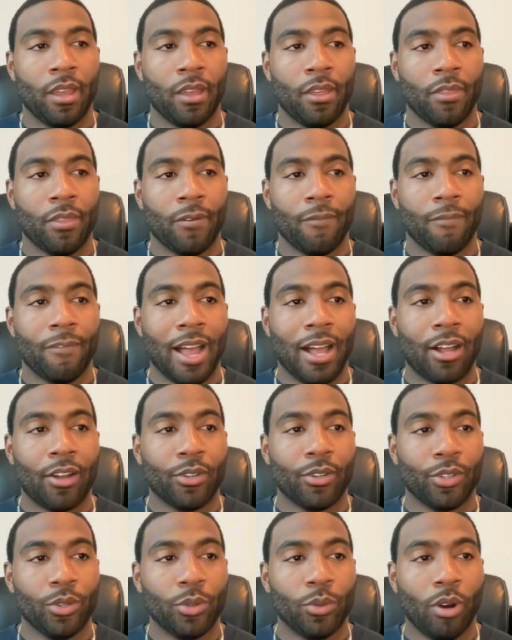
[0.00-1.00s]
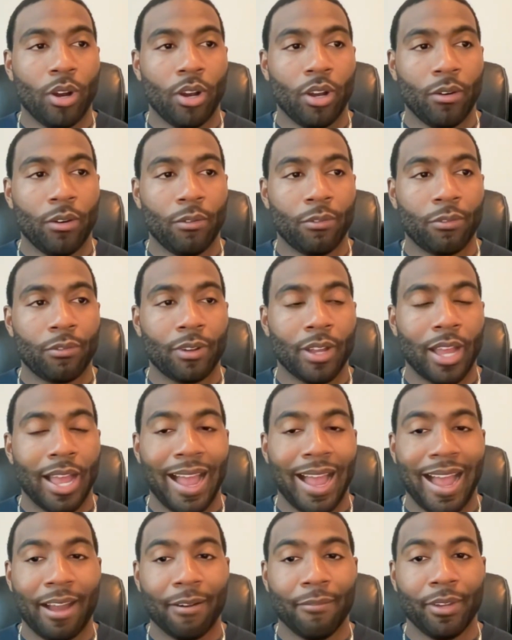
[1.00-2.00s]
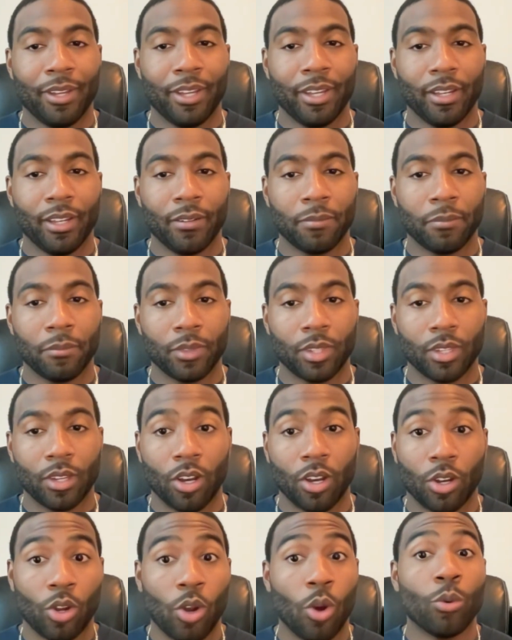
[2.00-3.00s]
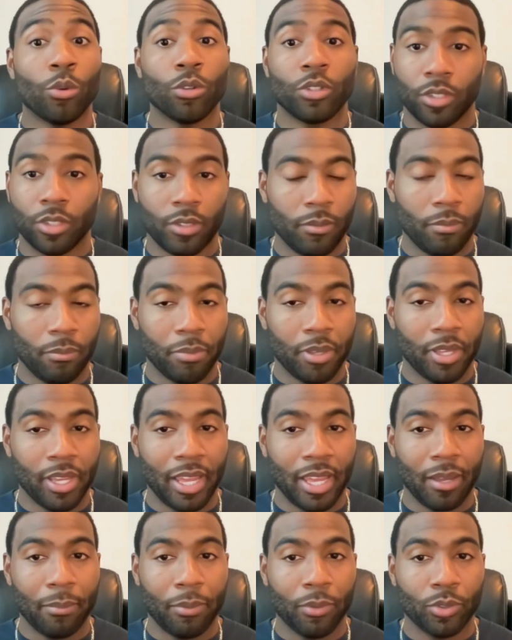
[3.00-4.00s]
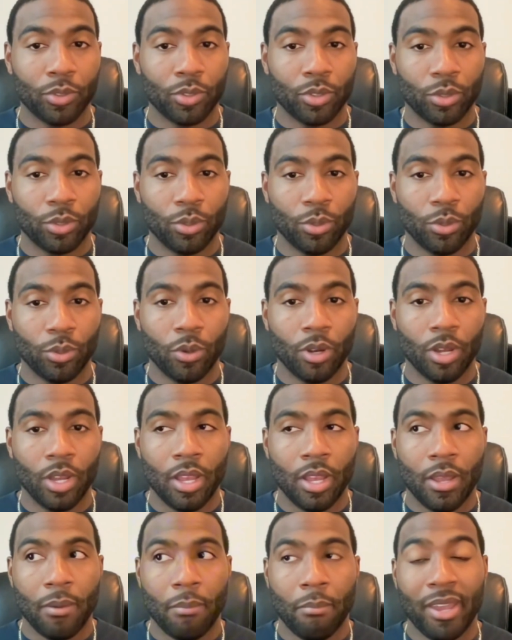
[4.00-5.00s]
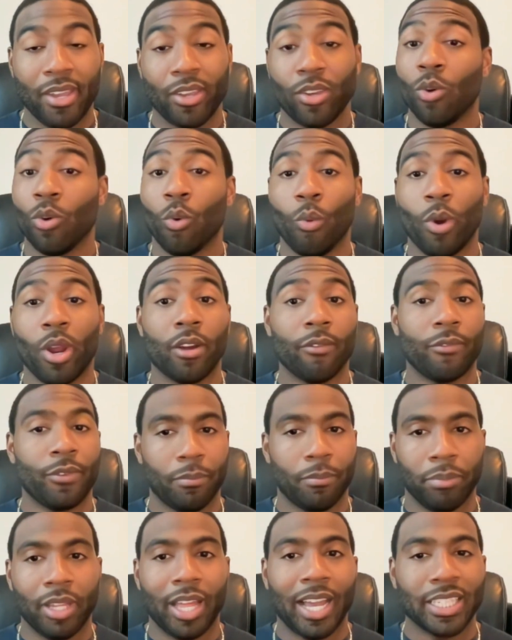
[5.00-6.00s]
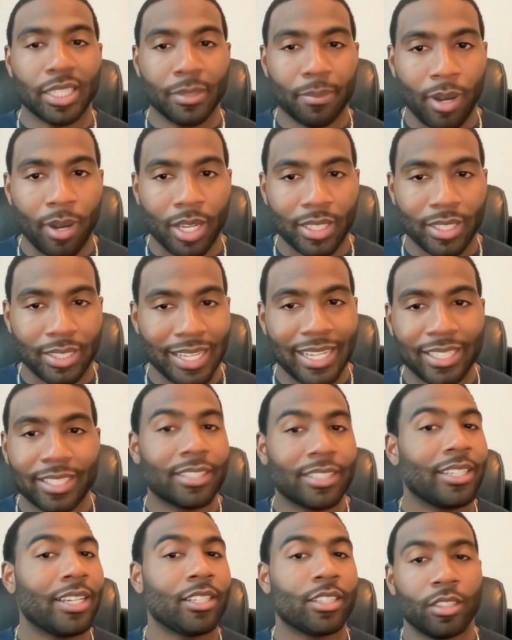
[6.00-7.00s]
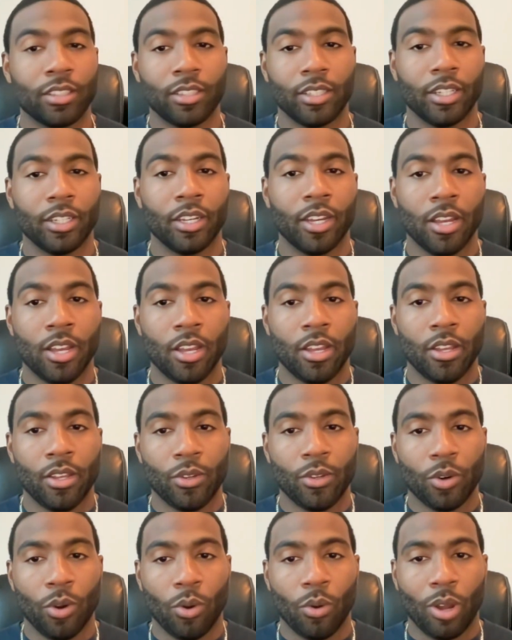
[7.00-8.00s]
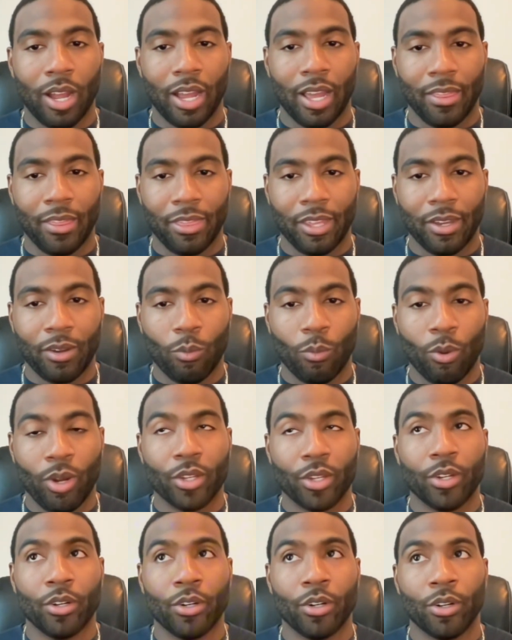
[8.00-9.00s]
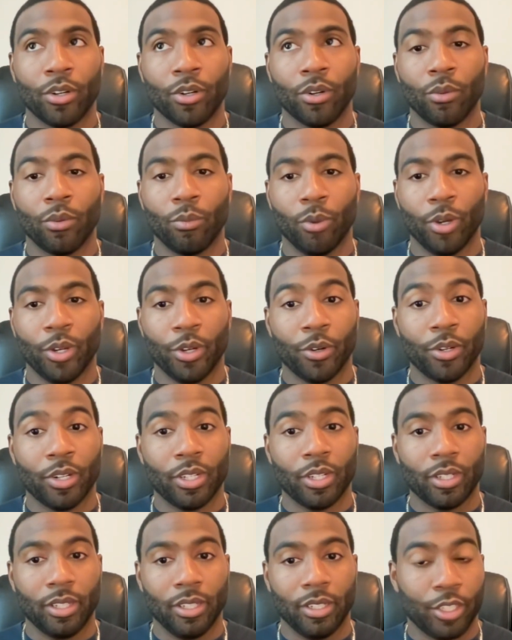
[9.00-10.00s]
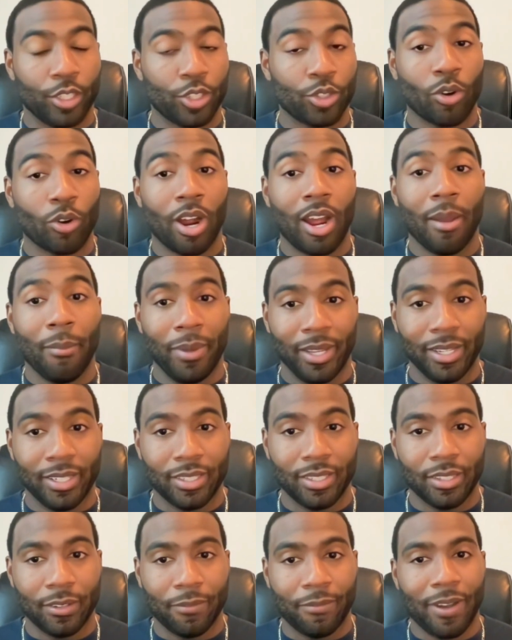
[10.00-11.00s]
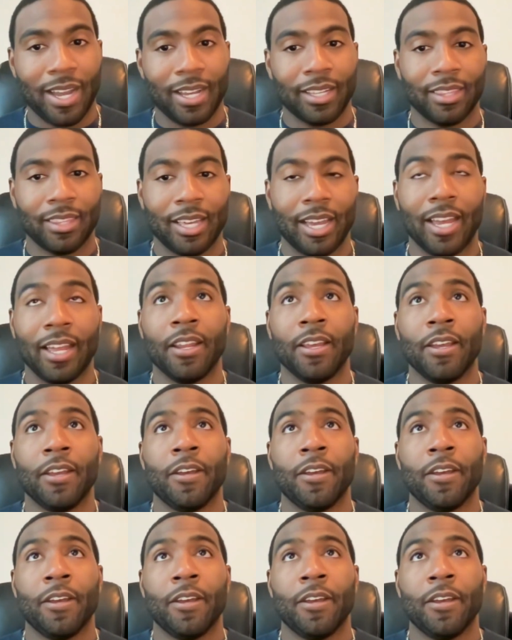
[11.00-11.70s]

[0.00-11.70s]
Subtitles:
the value of having a coach be able to make you aware of your blind spots. That's essentially, I think what you're describing is the fact that